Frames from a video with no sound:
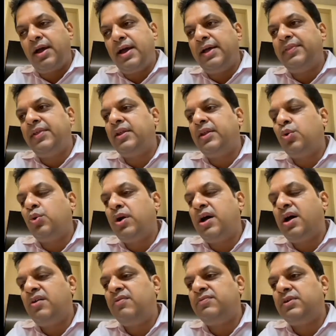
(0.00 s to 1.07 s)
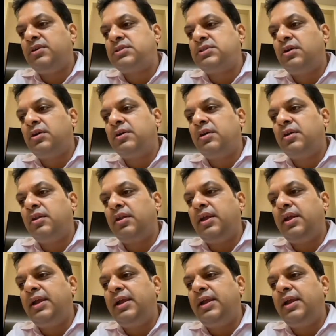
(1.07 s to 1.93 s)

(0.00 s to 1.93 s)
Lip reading: And then you have a certain